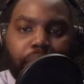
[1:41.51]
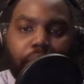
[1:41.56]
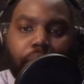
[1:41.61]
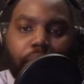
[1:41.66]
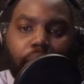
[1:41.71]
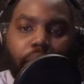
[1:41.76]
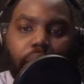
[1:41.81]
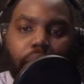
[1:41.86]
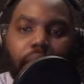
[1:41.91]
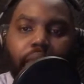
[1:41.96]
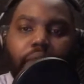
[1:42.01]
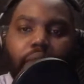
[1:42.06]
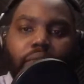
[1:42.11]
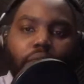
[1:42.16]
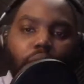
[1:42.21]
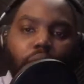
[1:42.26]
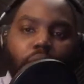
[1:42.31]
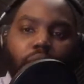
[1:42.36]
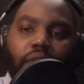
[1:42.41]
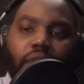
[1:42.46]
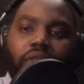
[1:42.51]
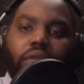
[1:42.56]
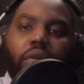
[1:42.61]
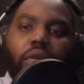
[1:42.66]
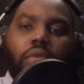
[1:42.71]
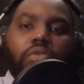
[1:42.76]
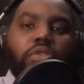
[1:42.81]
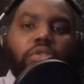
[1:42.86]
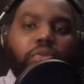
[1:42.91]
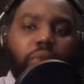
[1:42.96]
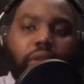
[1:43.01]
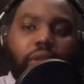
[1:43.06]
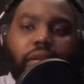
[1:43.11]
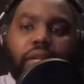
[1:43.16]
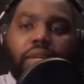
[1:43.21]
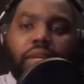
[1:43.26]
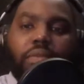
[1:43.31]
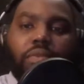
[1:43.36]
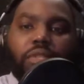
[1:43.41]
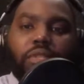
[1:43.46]
All right. What is
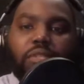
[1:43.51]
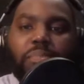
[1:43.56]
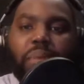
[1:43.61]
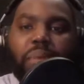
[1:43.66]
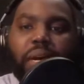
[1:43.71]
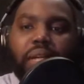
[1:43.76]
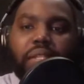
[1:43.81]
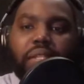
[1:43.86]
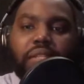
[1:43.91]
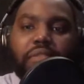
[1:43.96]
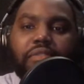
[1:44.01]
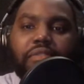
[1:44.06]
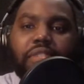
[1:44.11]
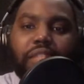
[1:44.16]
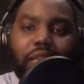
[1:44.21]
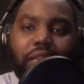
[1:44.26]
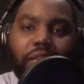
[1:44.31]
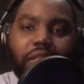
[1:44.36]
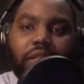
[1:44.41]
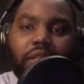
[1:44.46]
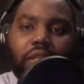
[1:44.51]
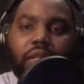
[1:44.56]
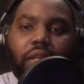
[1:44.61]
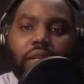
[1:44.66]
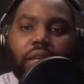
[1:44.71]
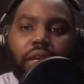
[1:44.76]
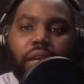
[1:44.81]
culturally responsive teaching